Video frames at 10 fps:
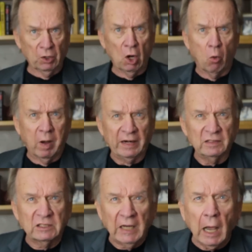
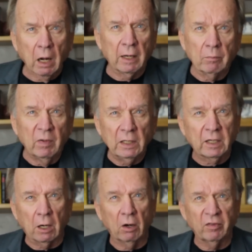nobody's telling me,
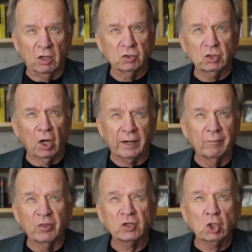Kerry. There's none
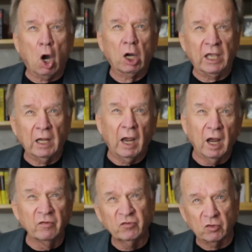of the talking
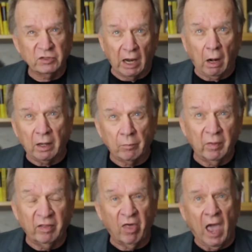heads are telling
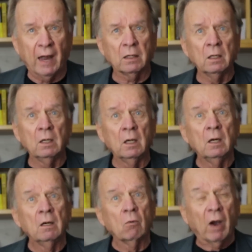me that.
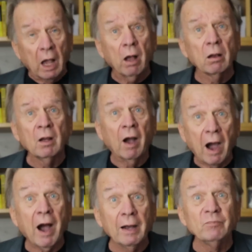Well,
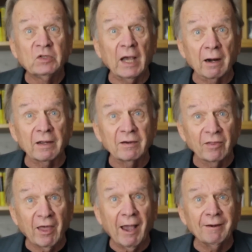I'm telling you
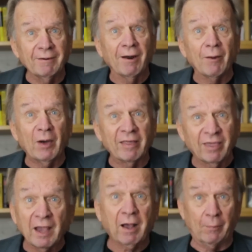that, and I'm, I
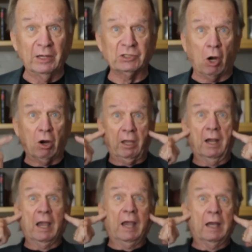think I'm a
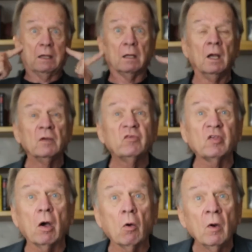talking head.
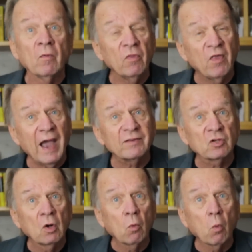So
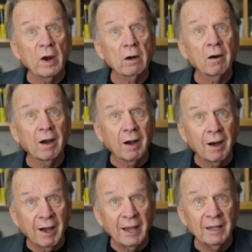that's where
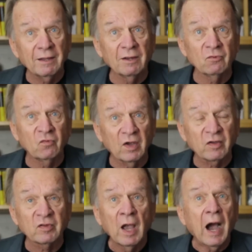I
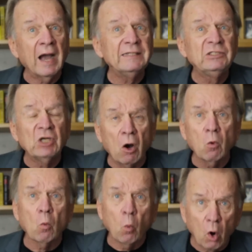invest. I
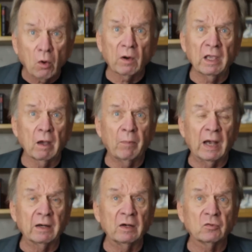don't worry
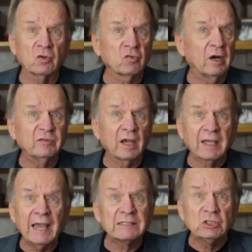about interest rates. I
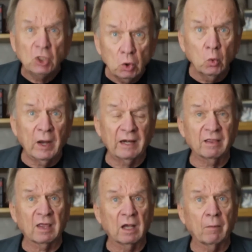can't do
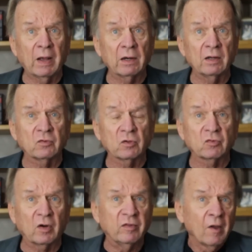anything about
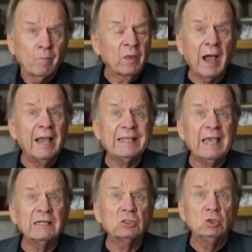interest rates. I
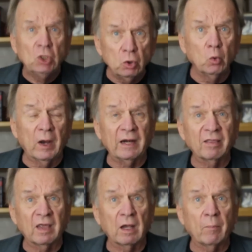can't do
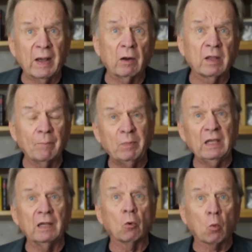anything about
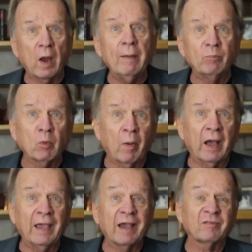being raped
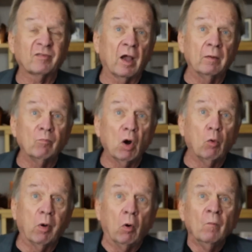by
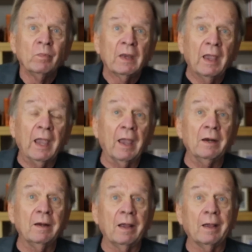ExxonMobil
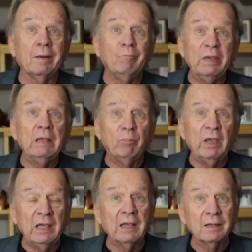and, and
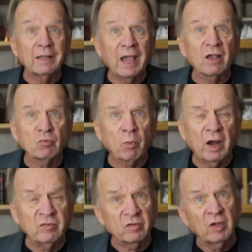BP and gas
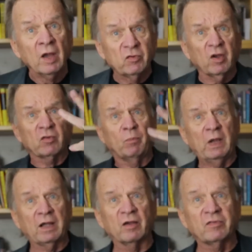prices just
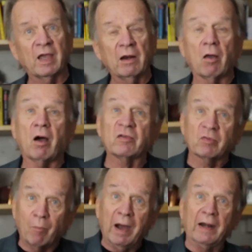because they lost
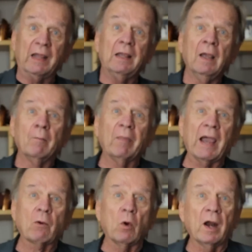money
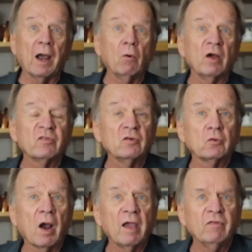back when I wasn't
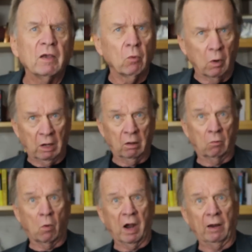driving. Well,
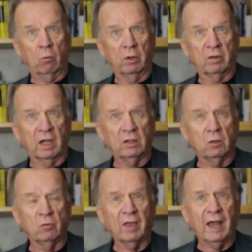why would they
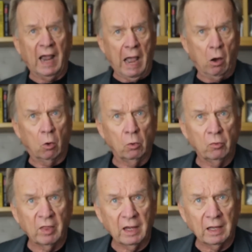do that? How
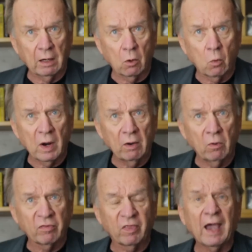do they get away
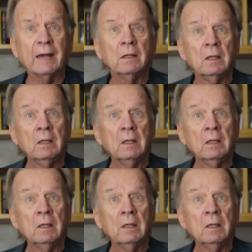with that?